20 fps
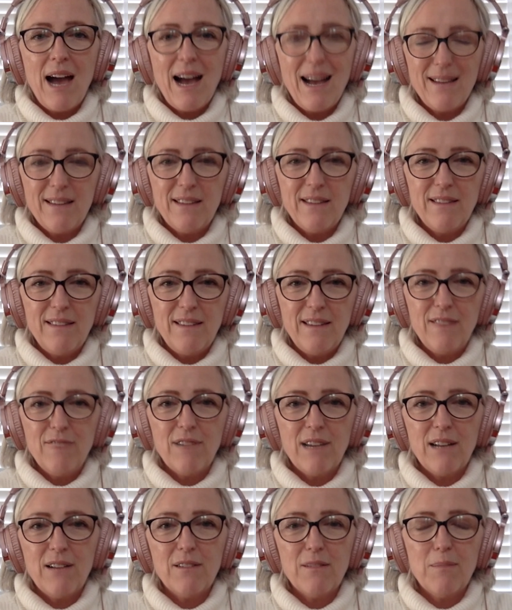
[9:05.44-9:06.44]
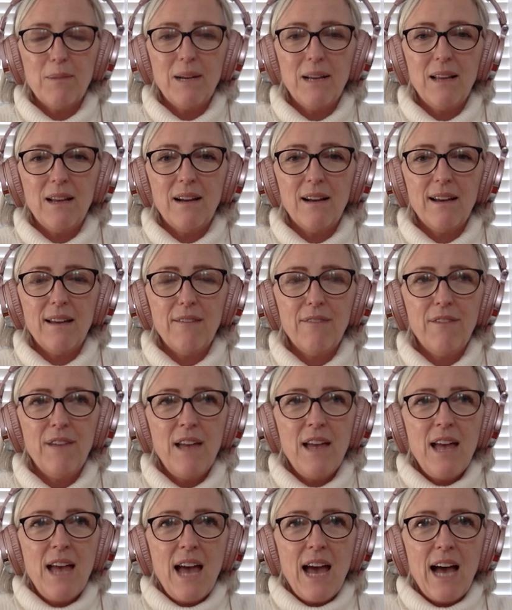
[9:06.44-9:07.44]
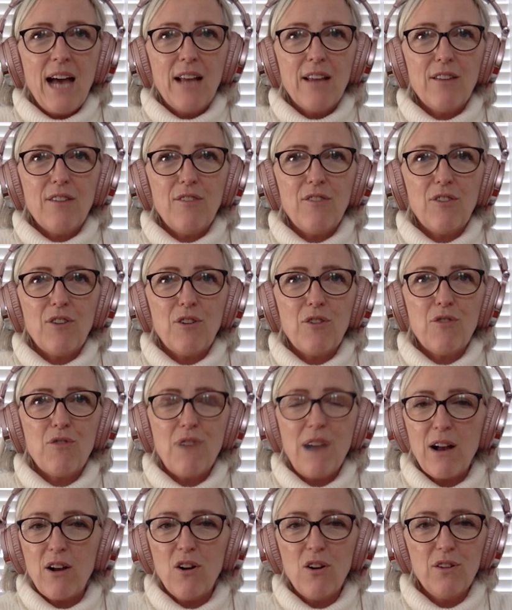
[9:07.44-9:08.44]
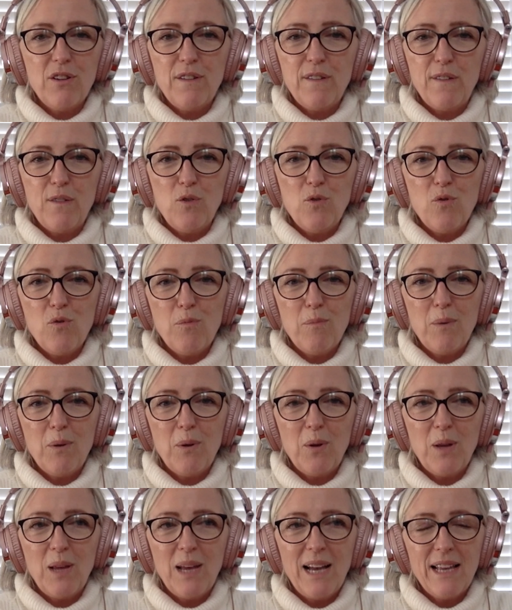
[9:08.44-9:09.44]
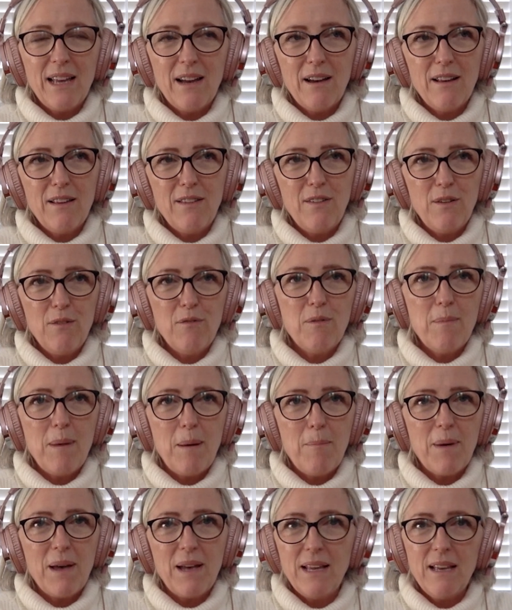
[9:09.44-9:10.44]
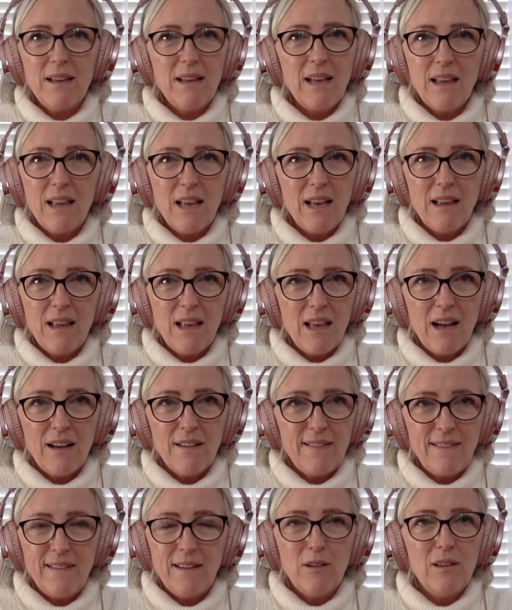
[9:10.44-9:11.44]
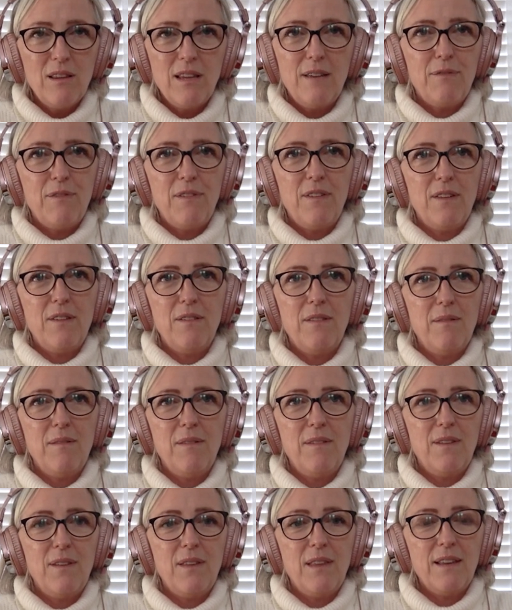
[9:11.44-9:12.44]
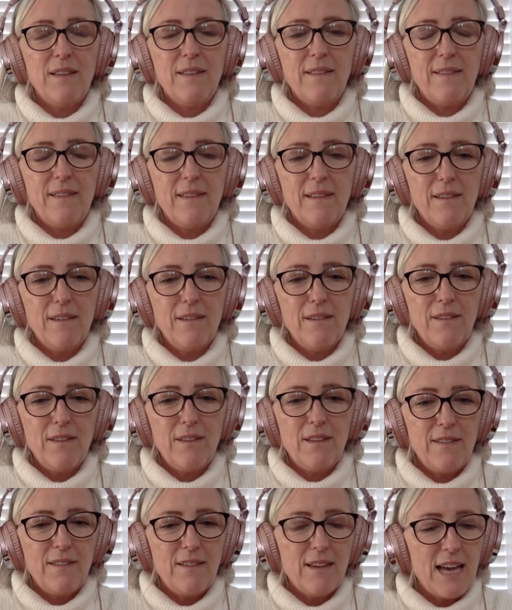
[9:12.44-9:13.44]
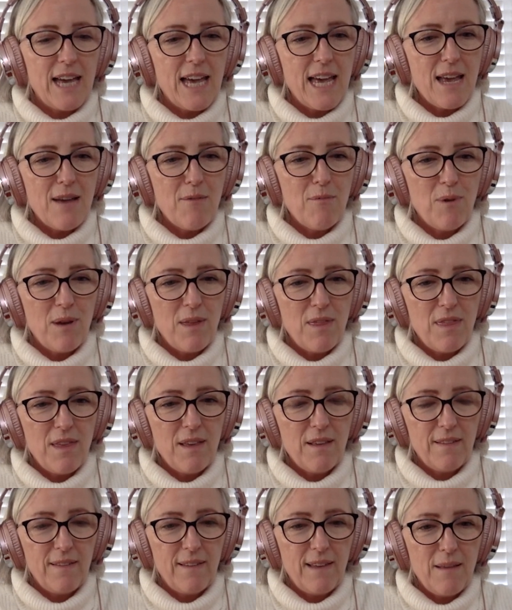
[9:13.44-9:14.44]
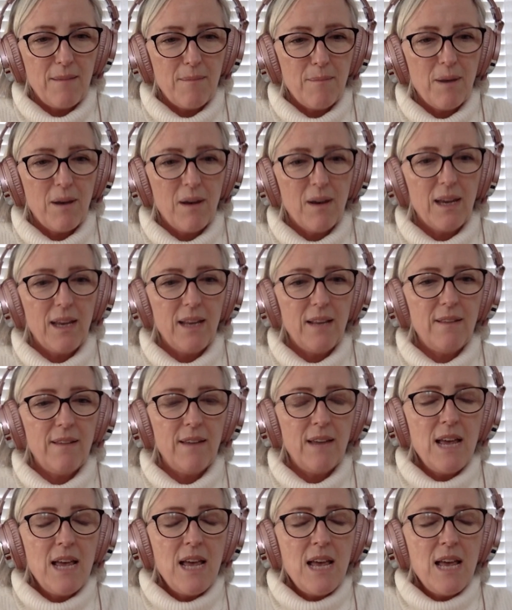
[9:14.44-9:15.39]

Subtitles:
hadn't derailed my life and crack on as normal. And I do remember, and I still live to this day with this in mind,